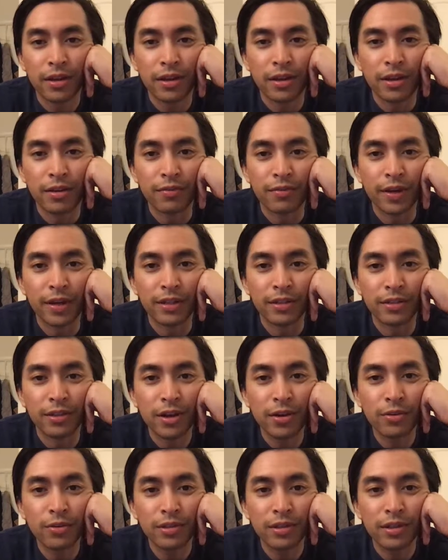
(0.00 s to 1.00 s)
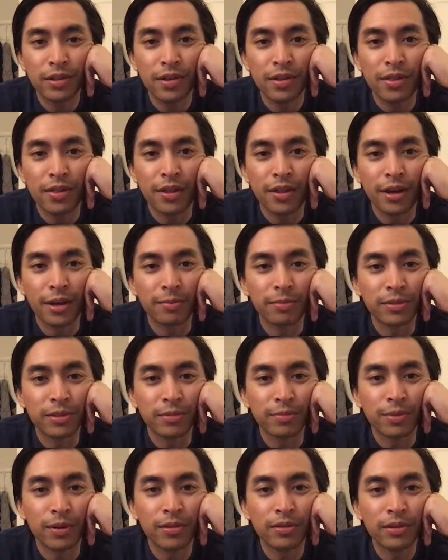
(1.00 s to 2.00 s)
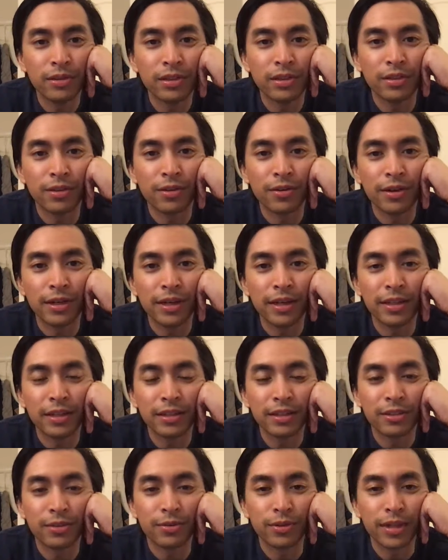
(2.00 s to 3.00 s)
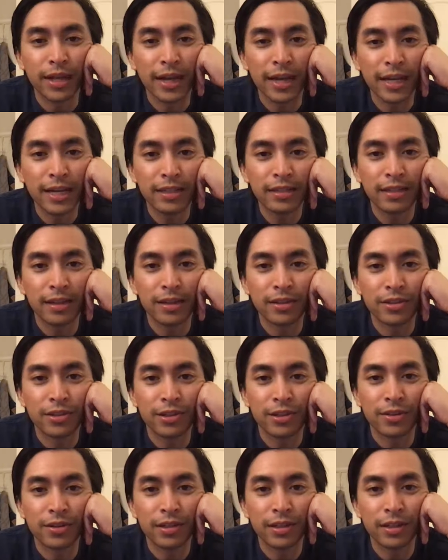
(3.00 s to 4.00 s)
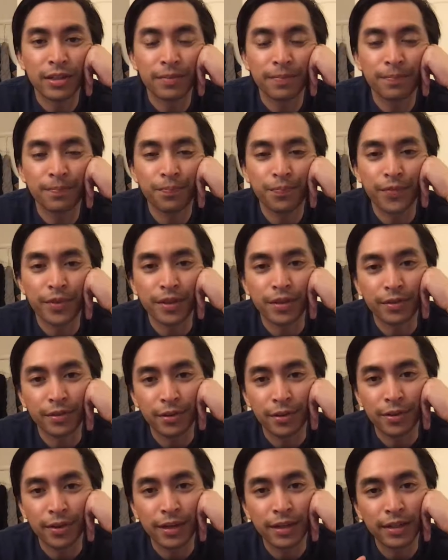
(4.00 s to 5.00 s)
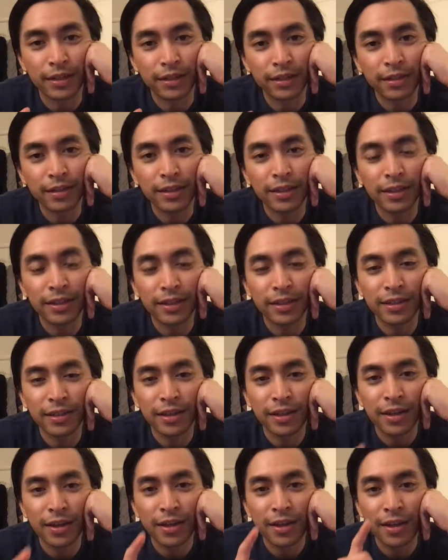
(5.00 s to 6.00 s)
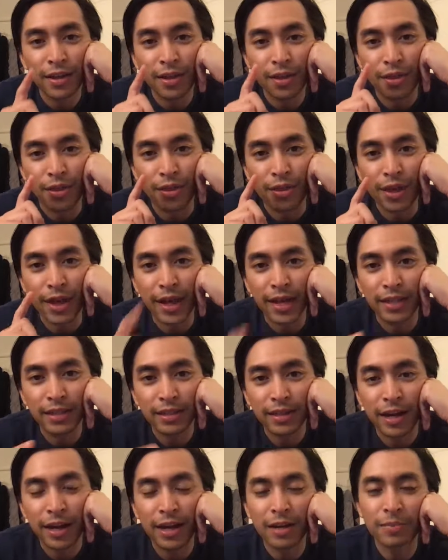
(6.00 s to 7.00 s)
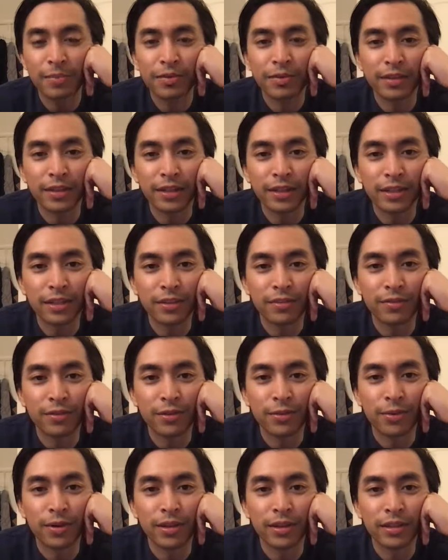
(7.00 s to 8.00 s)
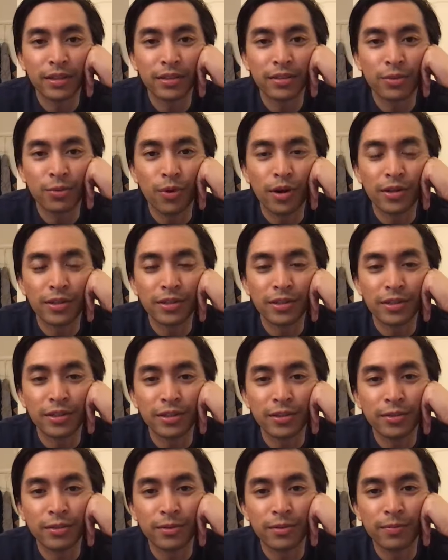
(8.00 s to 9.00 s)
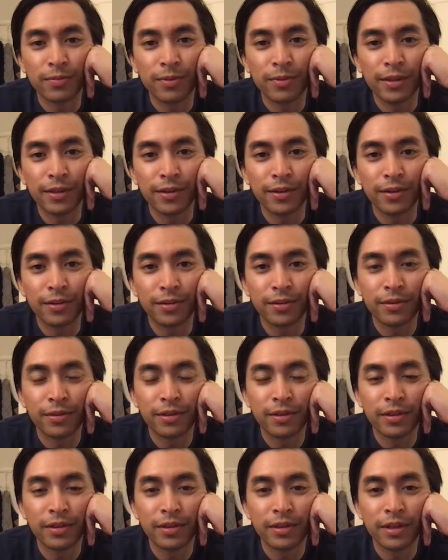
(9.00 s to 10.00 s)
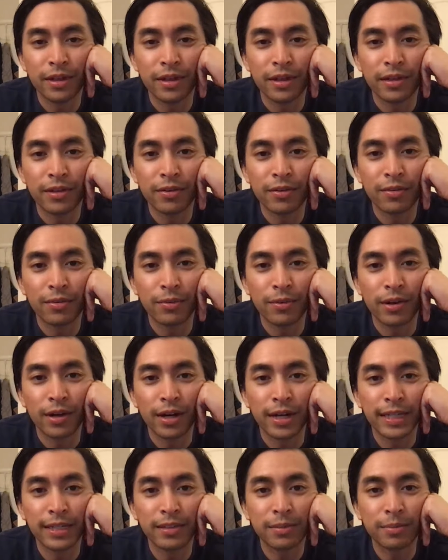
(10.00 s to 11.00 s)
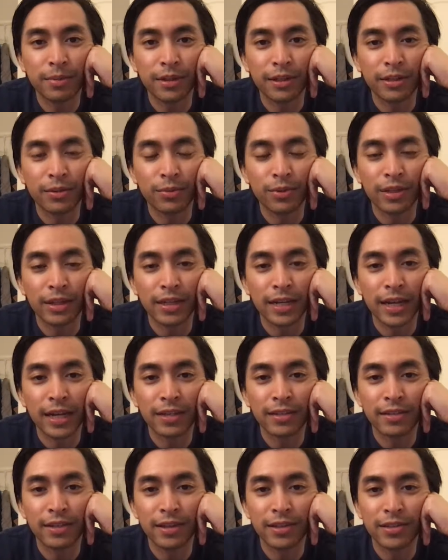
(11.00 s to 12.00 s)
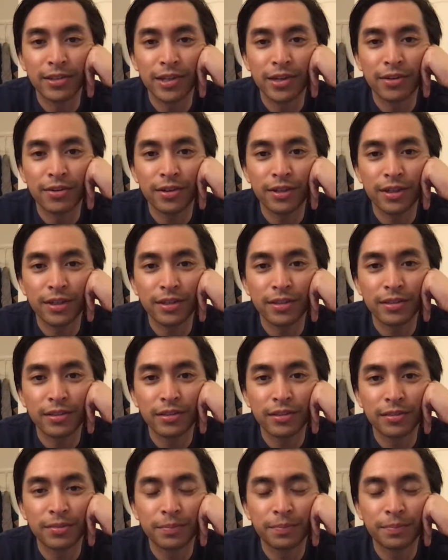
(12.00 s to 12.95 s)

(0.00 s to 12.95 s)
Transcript: If I don't, then I'm supposed to donate to an anti-charity. And go ahead and click that hyperlink if you want to watch a YouTube video where I explain what an anti-charity is.